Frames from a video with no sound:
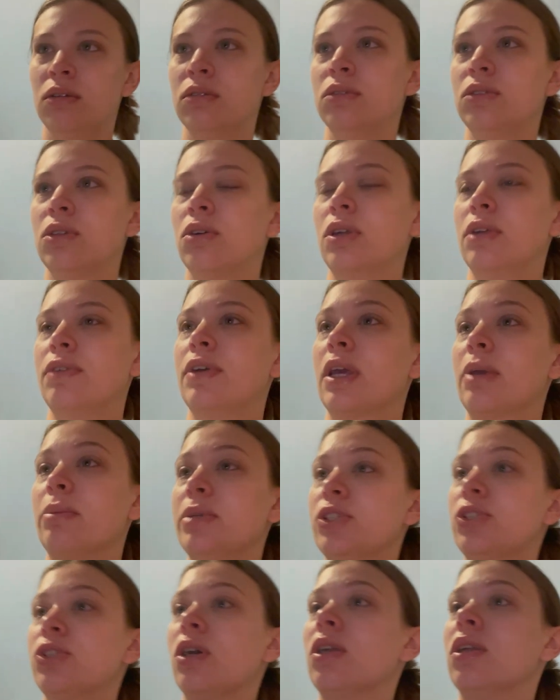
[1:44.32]
don't even get
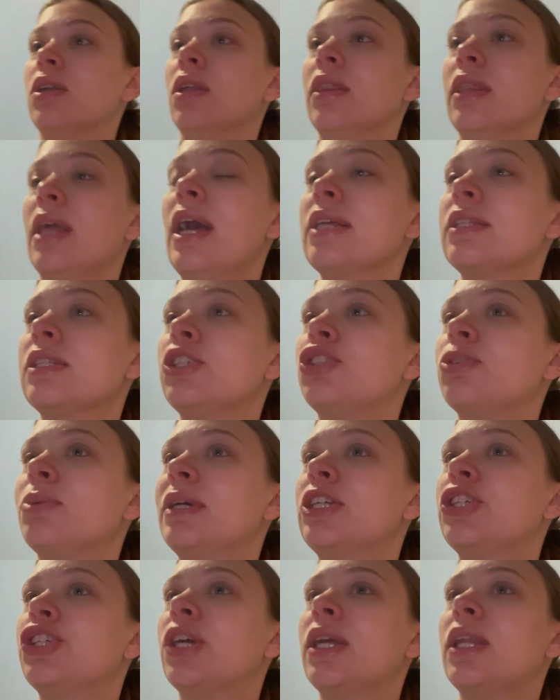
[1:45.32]
me started on that
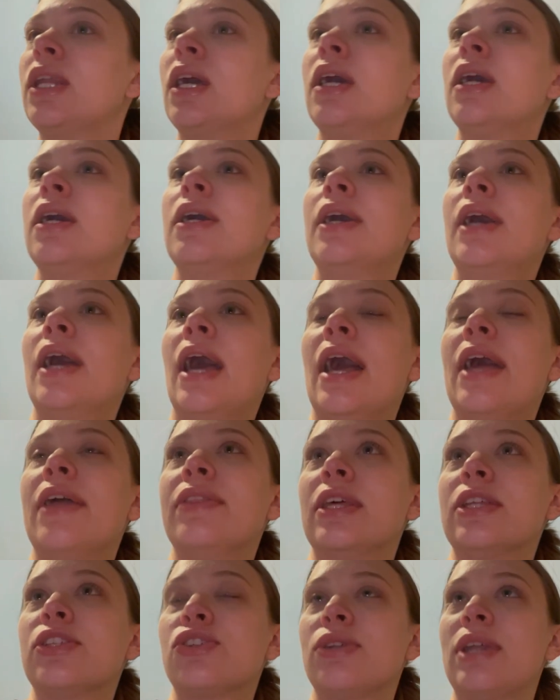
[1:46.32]
situation. And
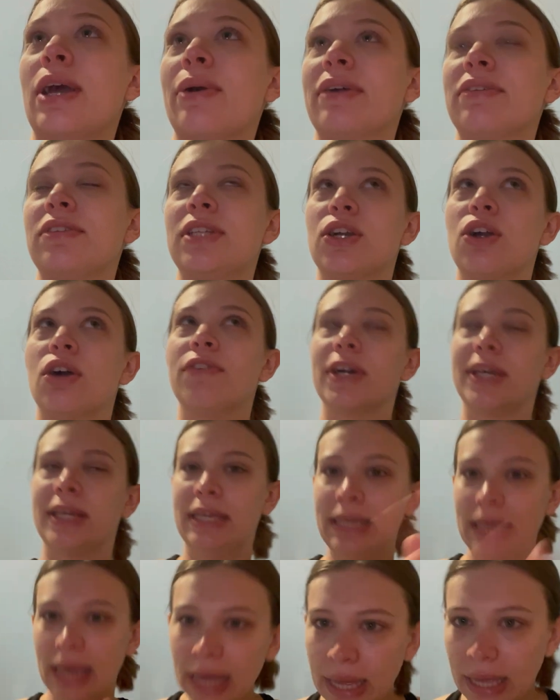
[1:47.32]
then so now I have to take off
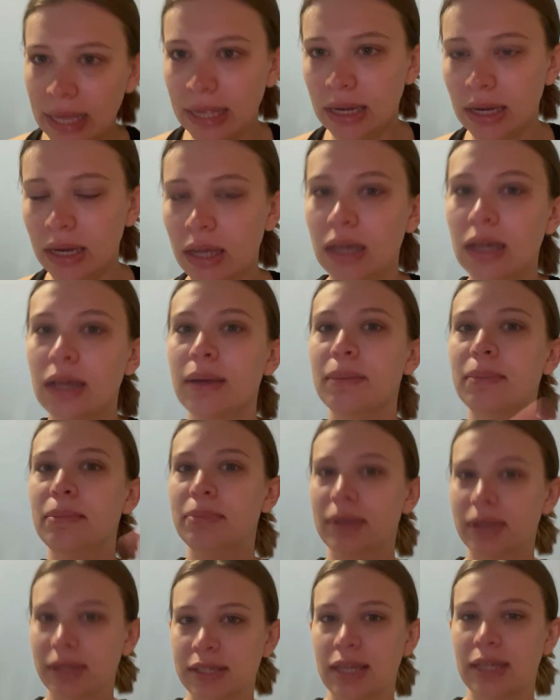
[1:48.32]
again
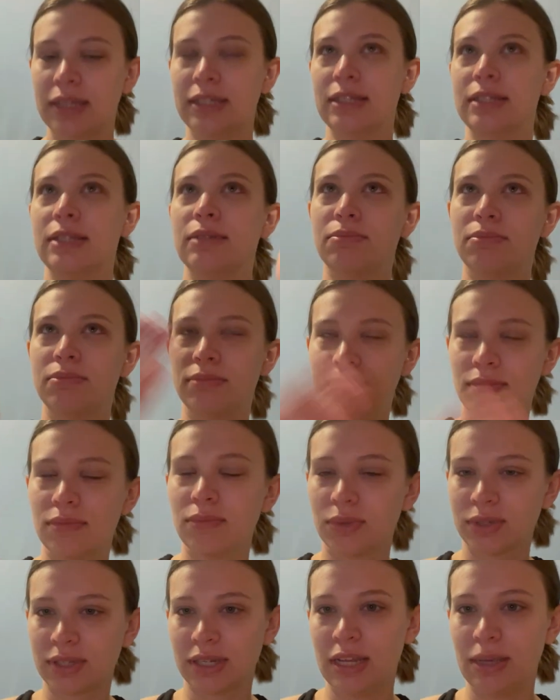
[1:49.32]
because I didn't,
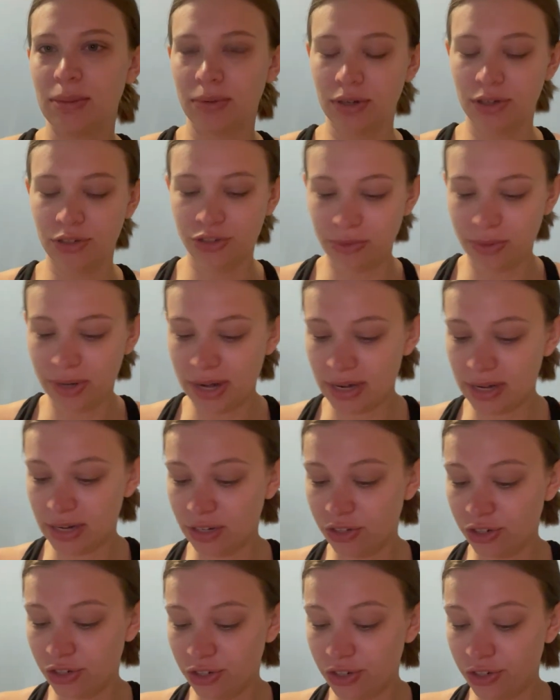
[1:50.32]
wasn't able to do what I
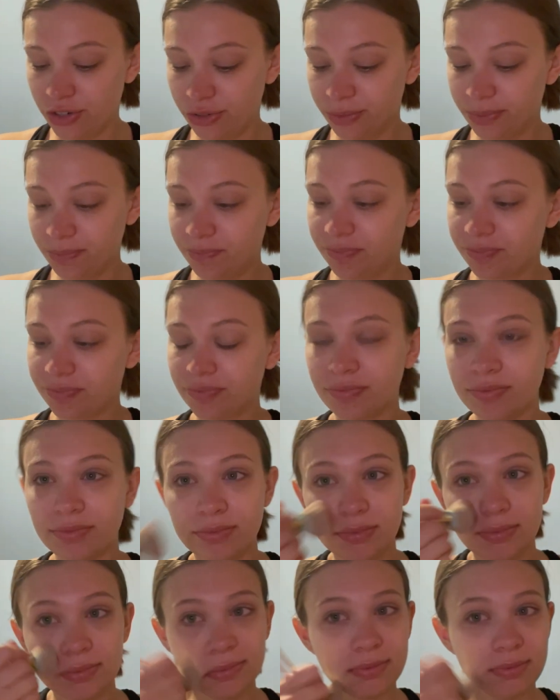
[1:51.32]
needed to do
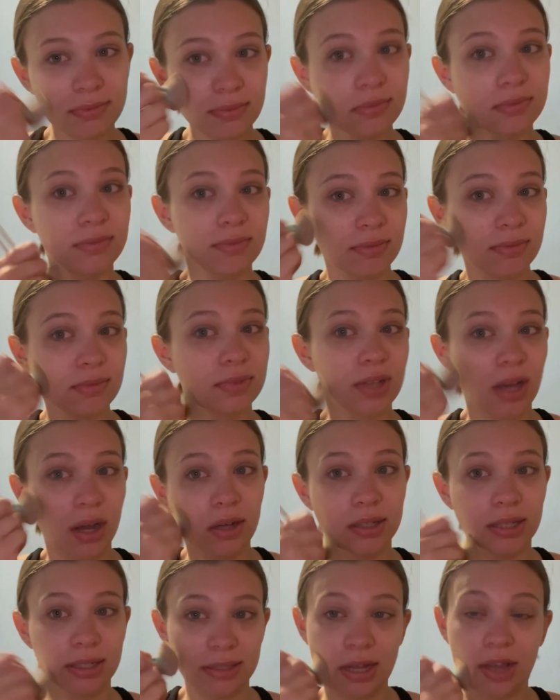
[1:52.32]

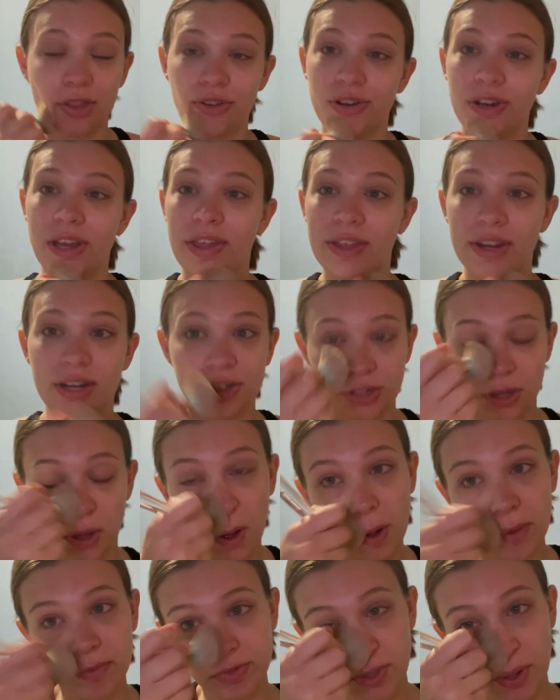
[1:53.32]
on the other day that I took
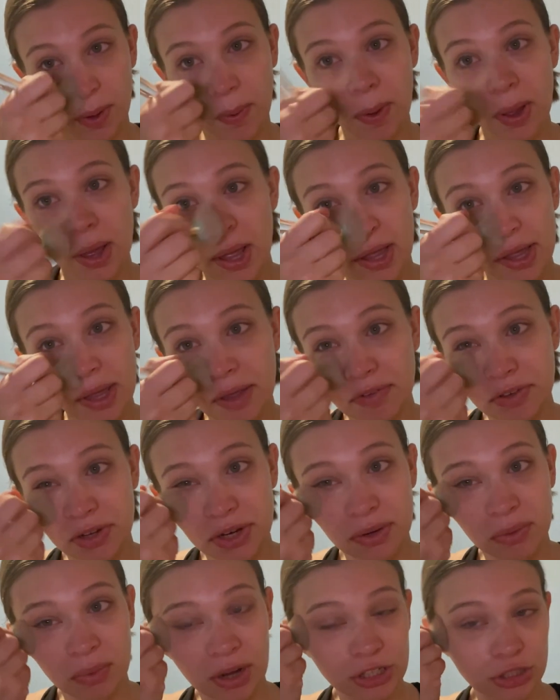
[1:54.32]
off. So if you
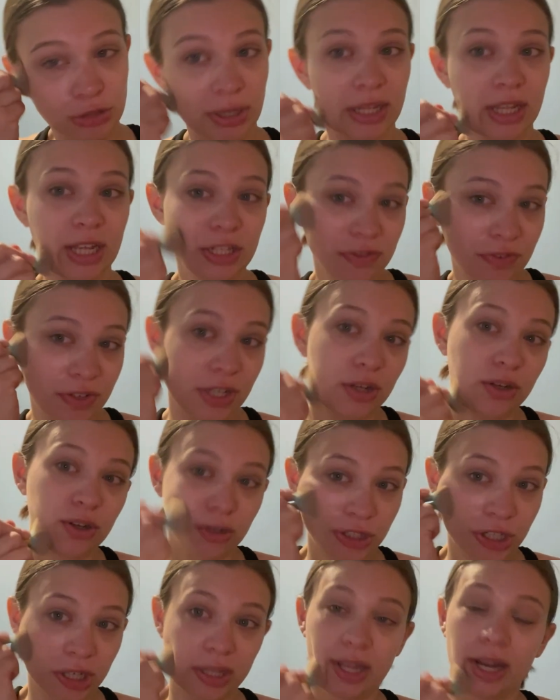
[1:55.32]
didn't watch my last video, go
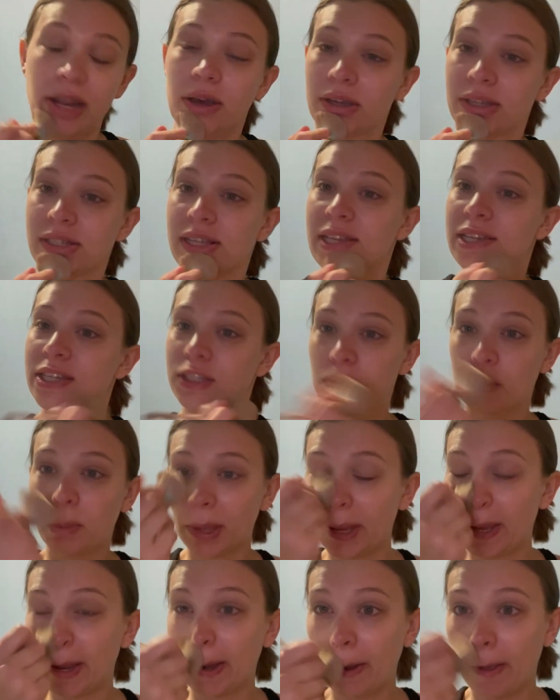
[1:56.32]
check that out because I
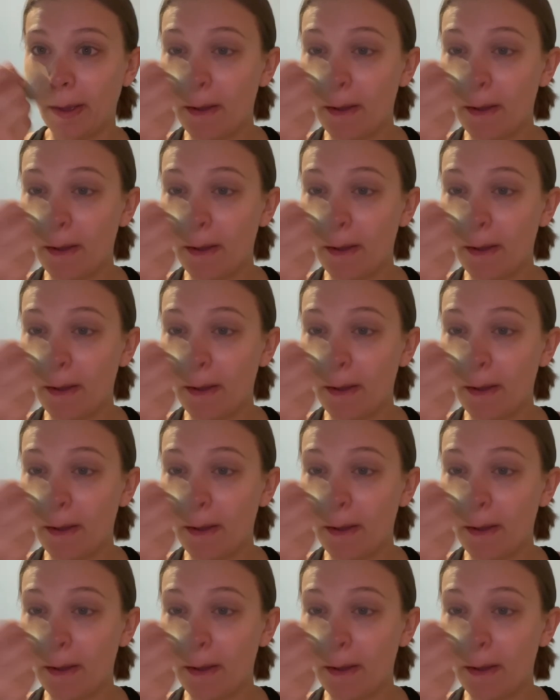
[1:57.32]
explain